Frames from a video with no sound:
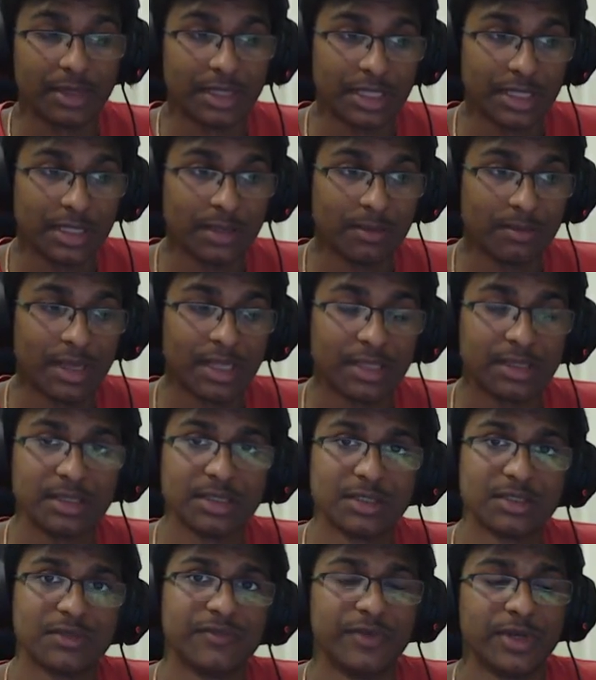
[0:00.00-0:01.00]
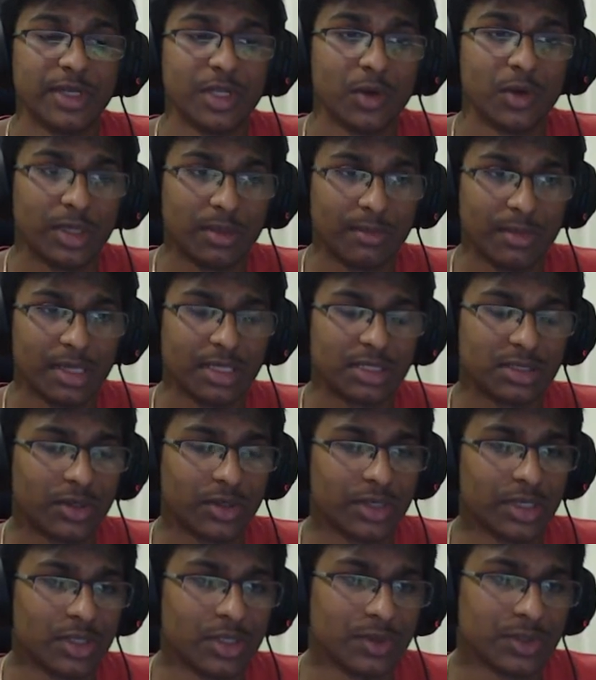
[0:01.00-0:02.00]
He made this video. He made he
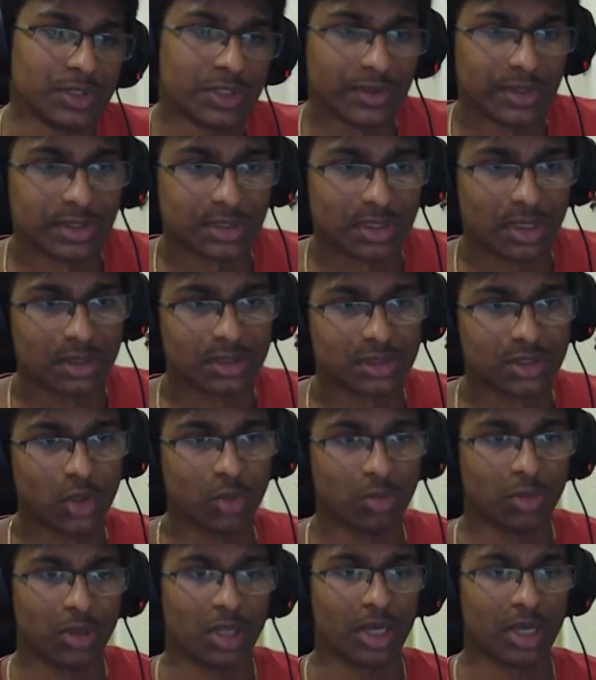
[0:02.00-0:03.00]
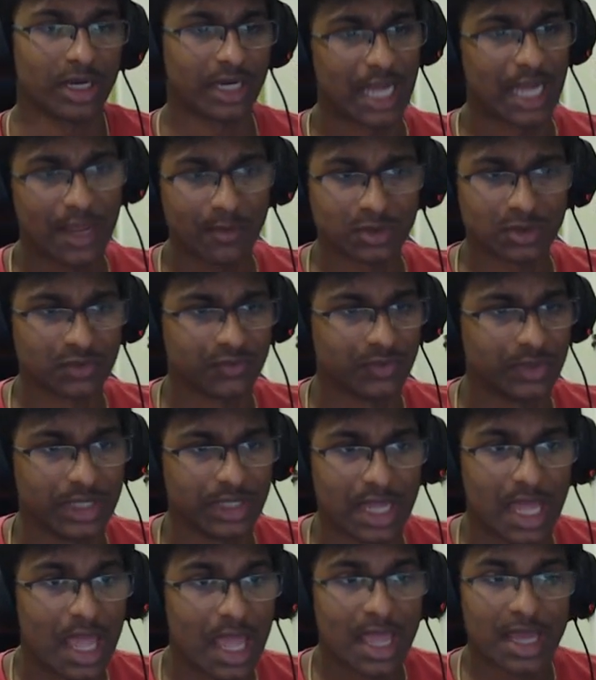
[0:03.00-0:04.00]
started a new series called Stone Block, and I was
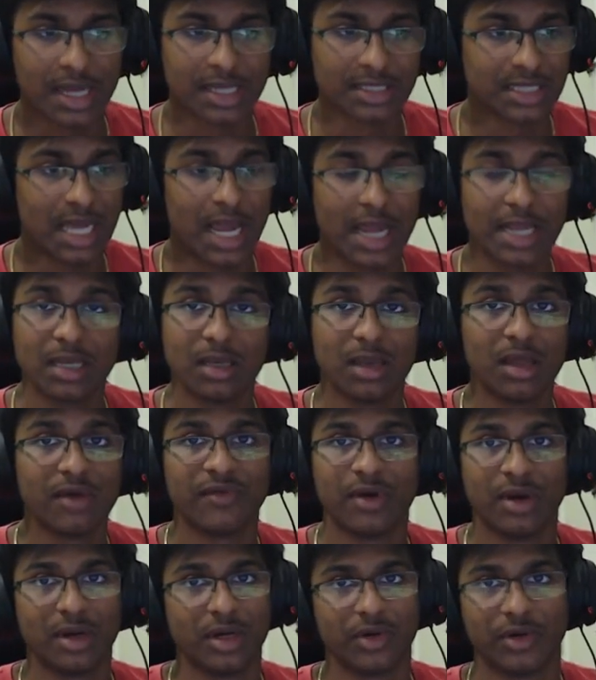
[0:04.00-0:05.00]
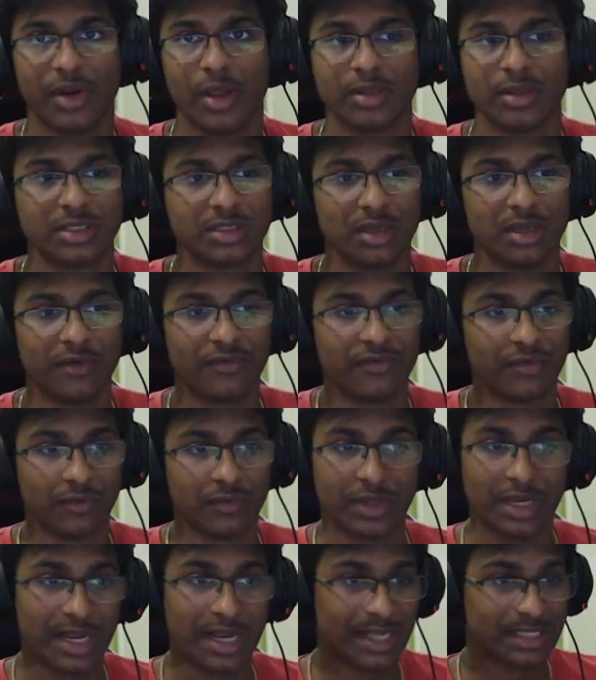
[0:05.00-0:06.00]
really because I love underground stuff.
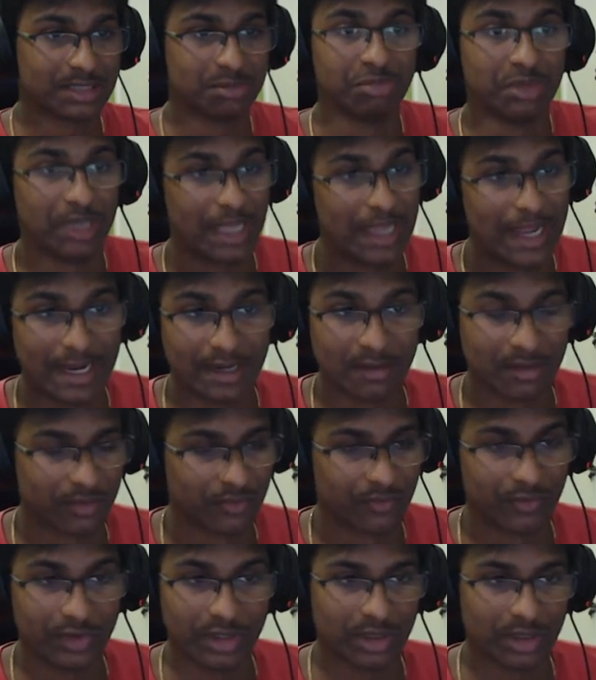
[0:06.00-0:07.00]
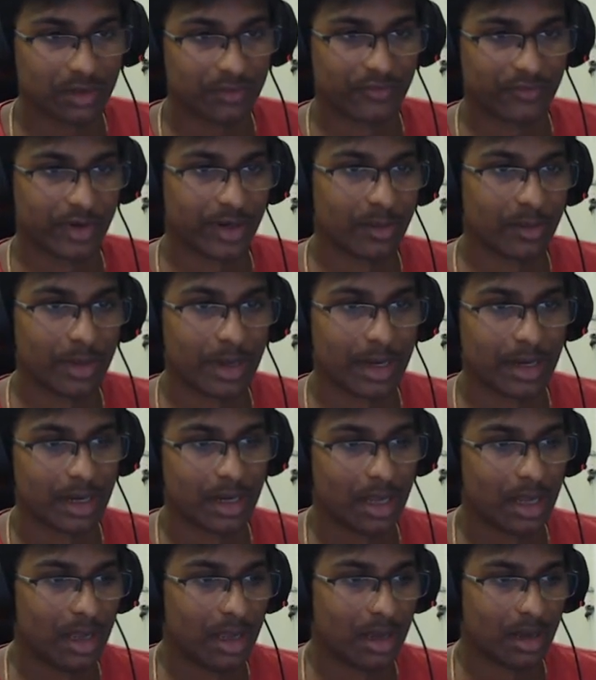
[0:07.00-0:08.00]
You can ask Blaine, a really good friend of mine.
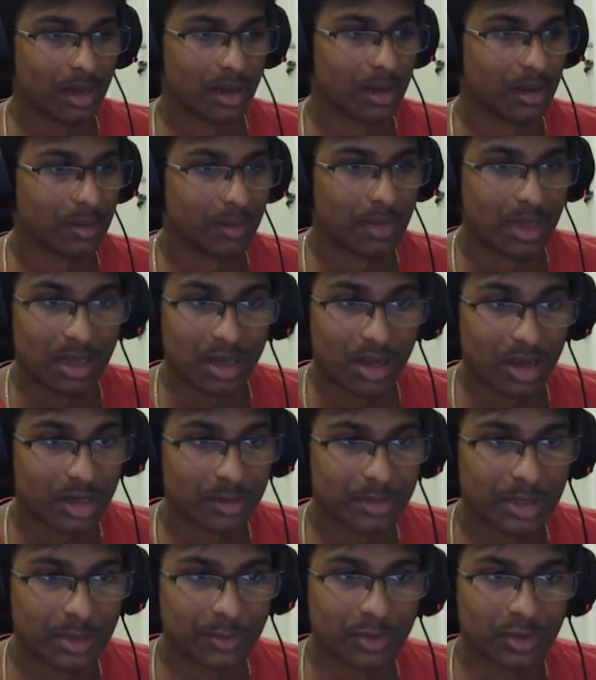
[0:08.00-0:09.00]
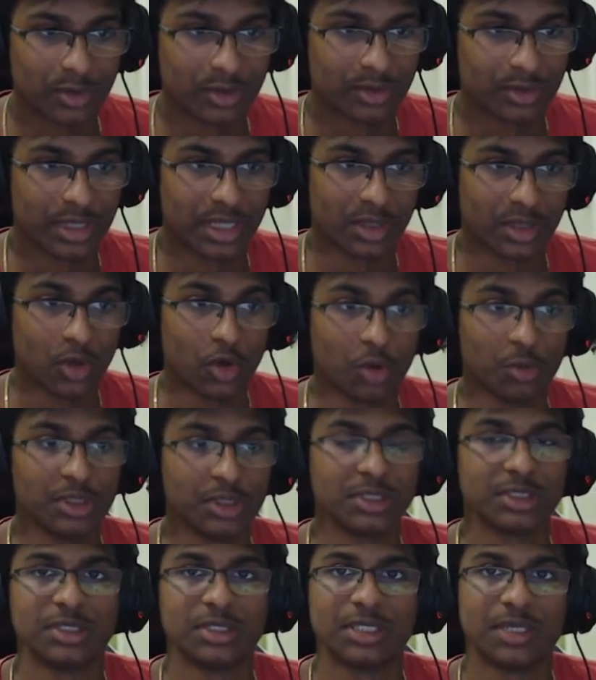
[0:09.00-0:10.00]
Um, a lot of people that know
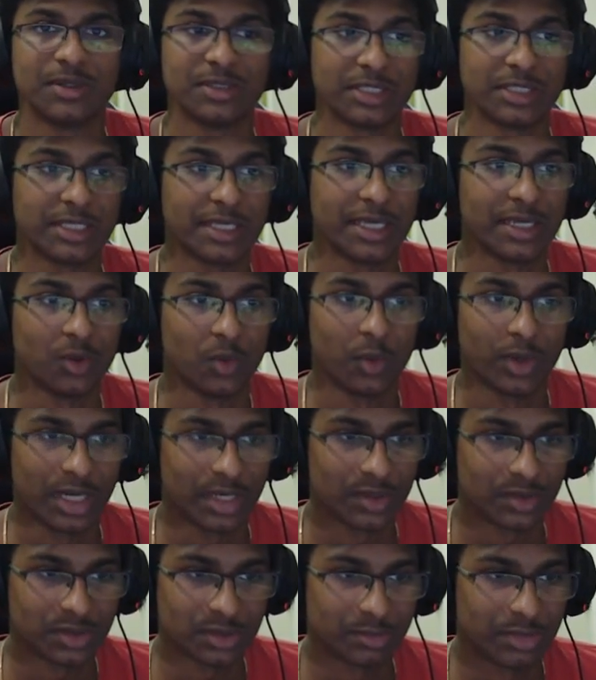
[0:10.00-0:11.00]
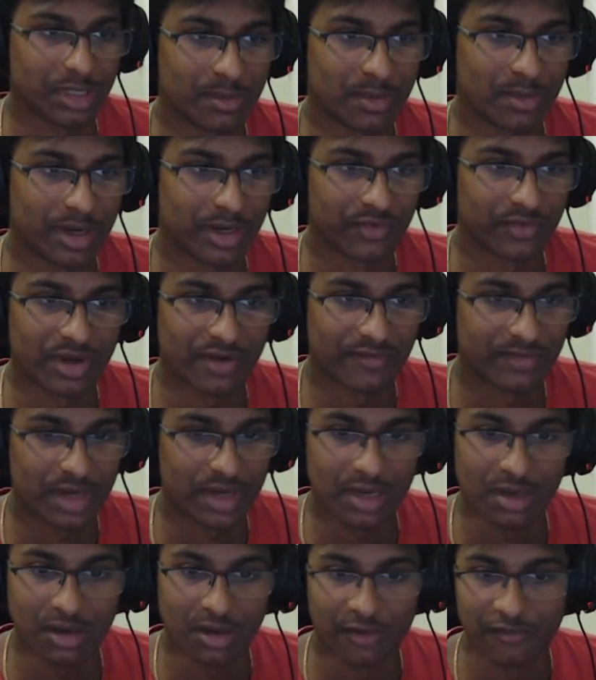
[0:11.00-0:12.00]
me since I was a kid, when I used to Minecraft,
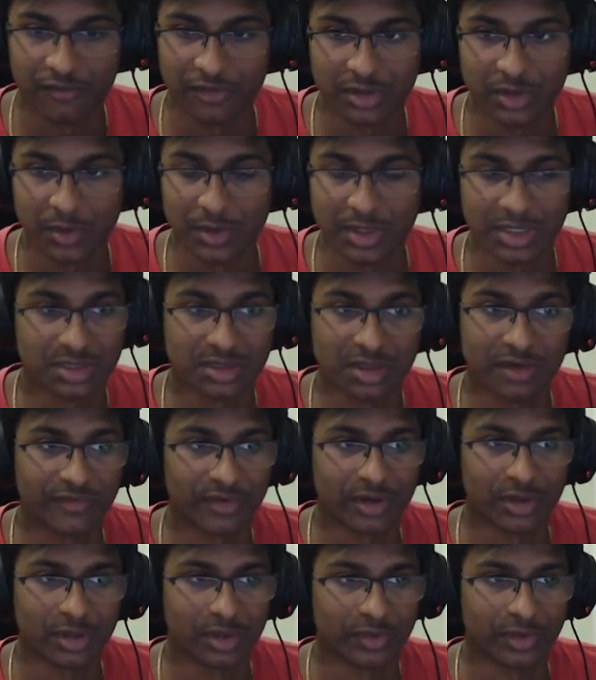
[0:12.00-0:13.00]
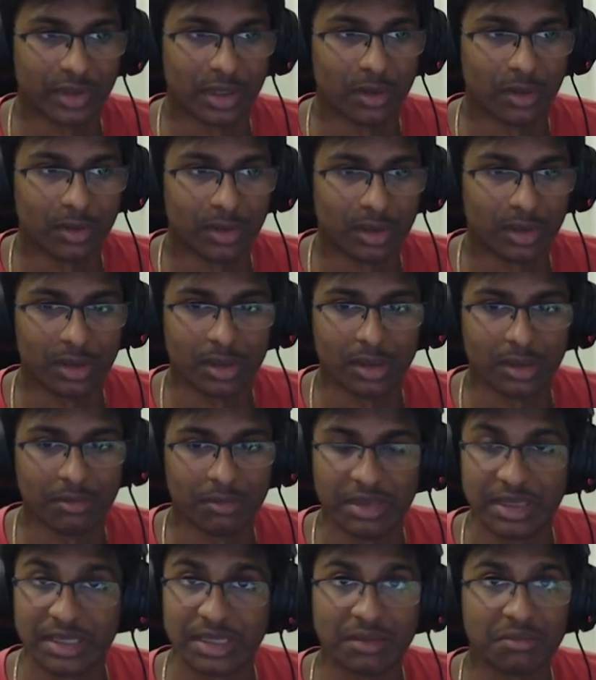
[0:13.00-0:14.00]
I love doing stuff underground,
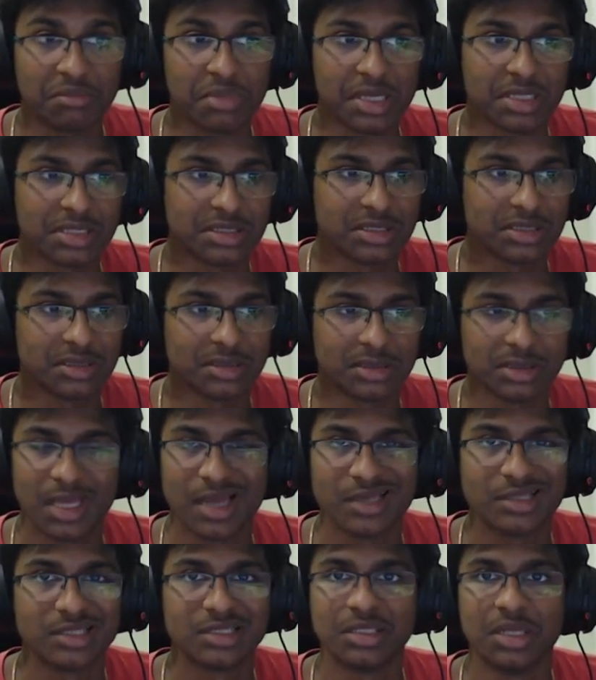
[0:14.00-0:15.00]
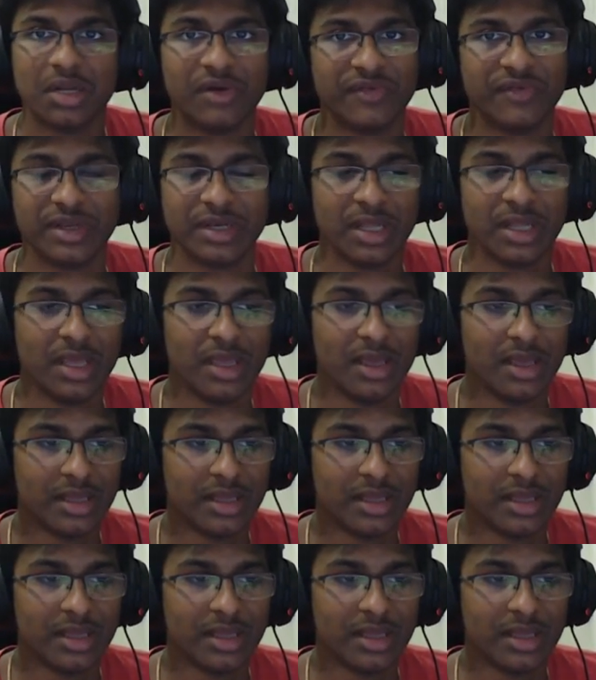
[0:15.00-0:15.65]
um, making bases. I just love it.